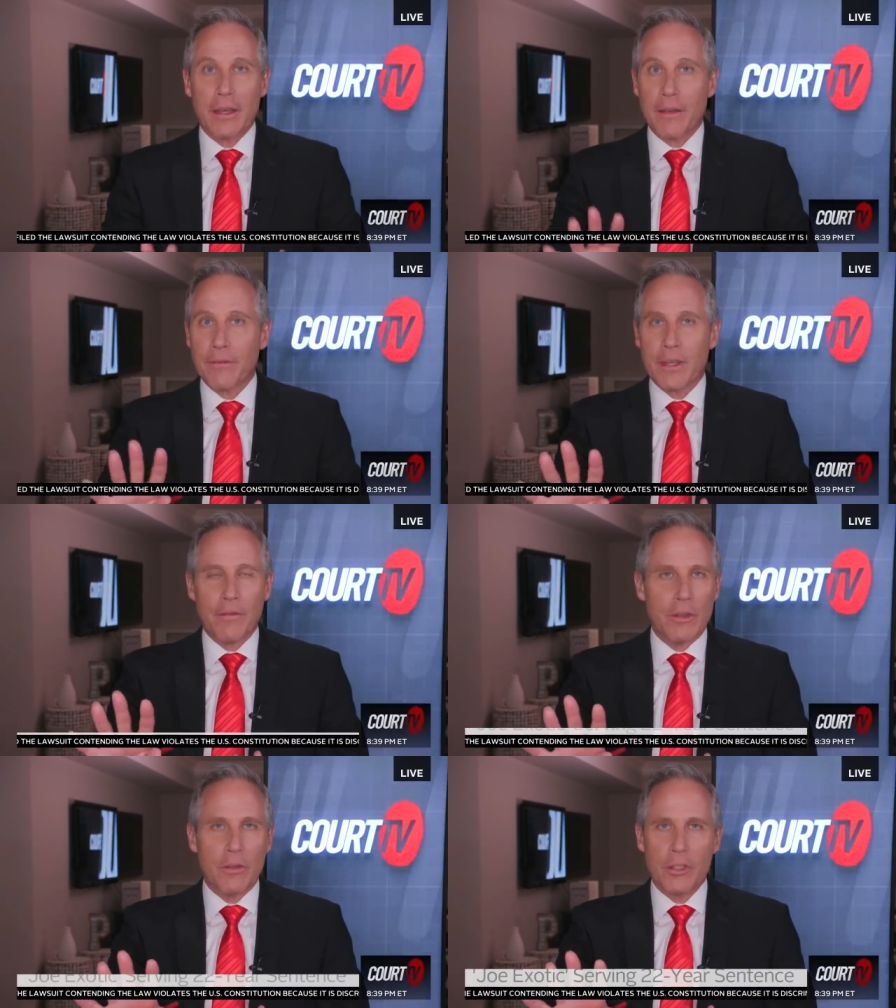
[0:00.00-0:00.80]
I've
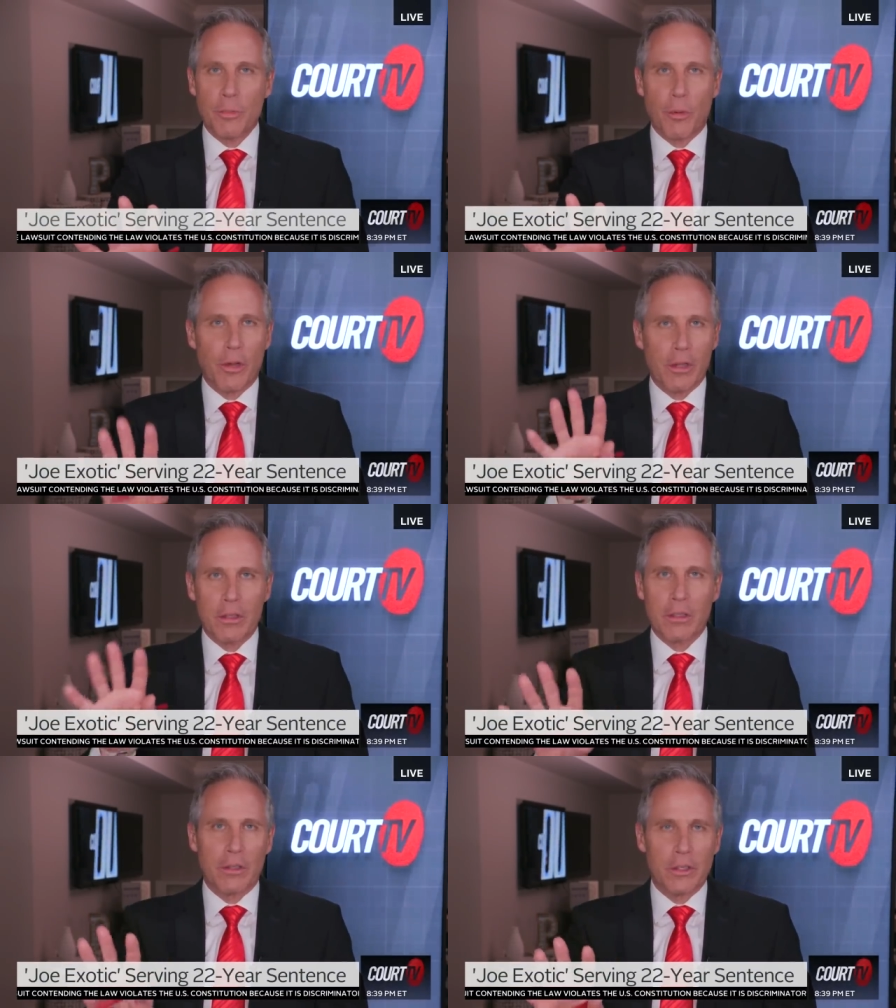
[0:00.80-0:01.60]
given you the
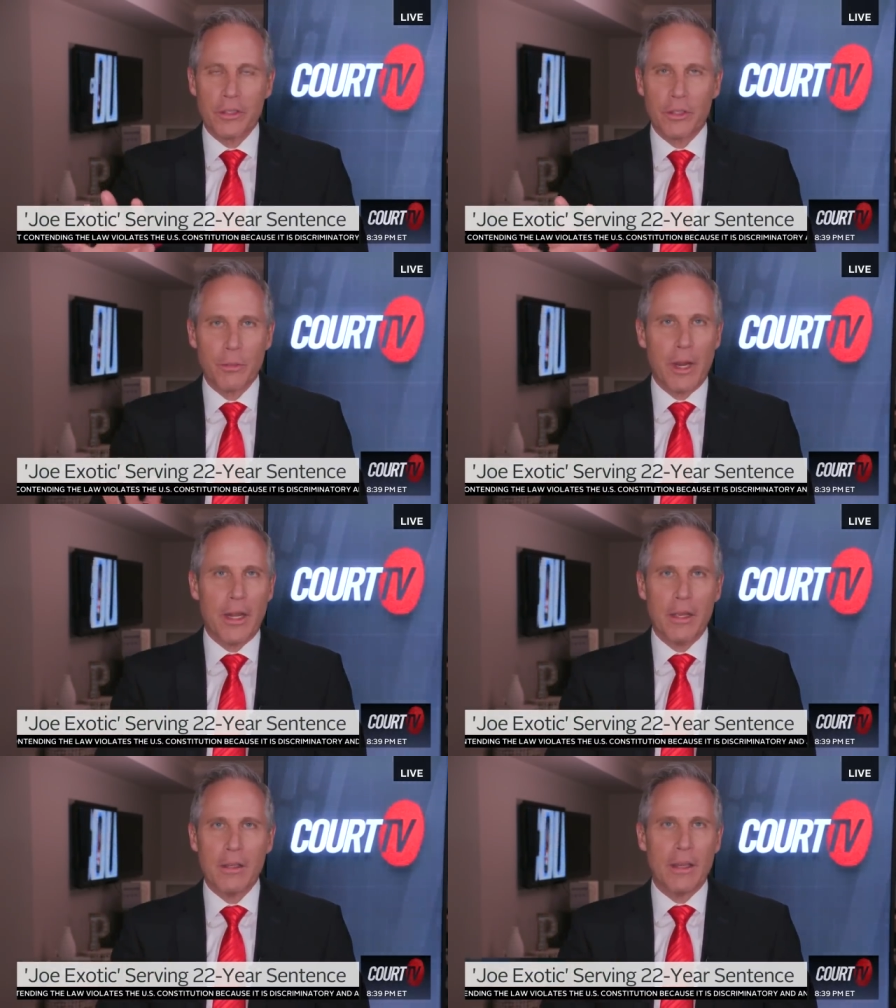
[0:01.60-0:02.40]
spoiler alerts
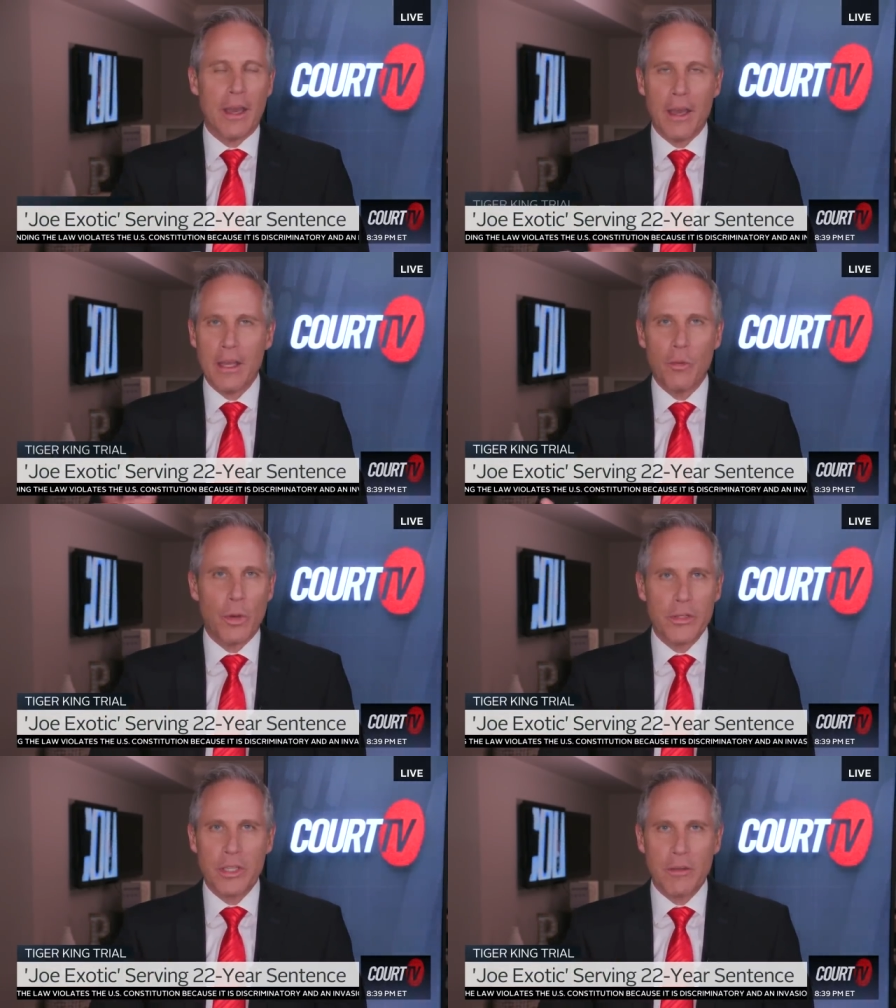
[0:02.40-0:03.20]
already. Yeah, he
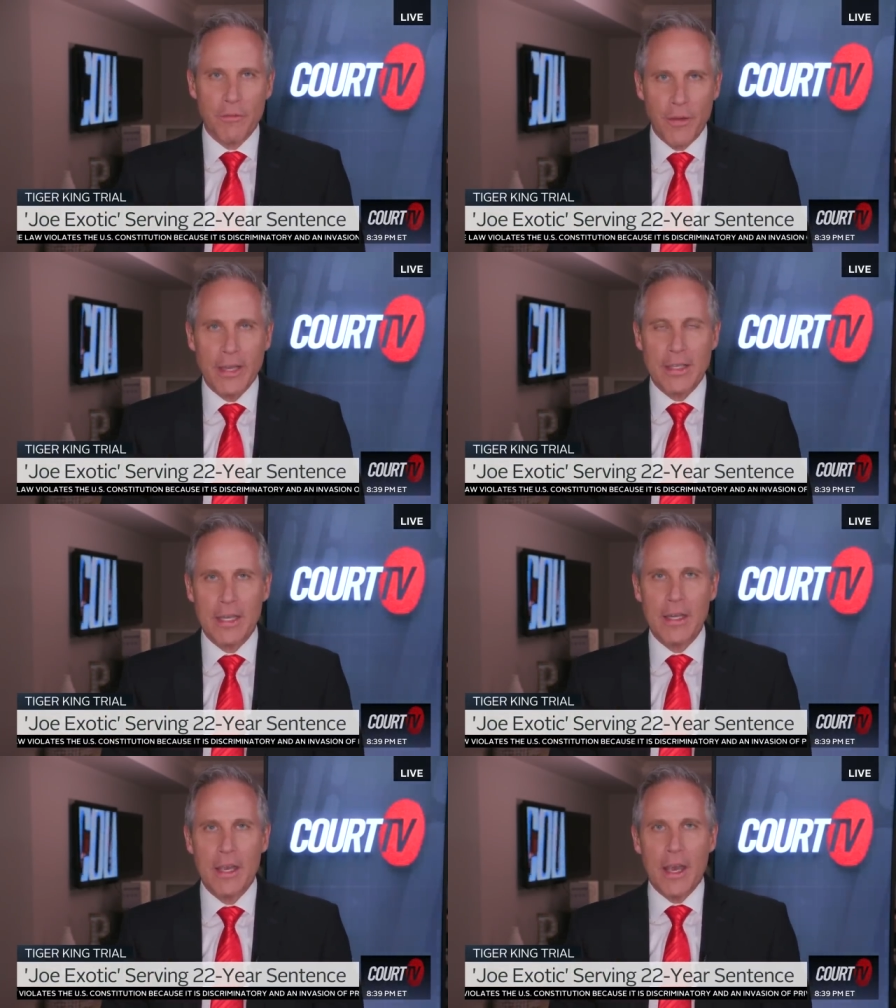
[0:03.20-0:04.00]
was convicted.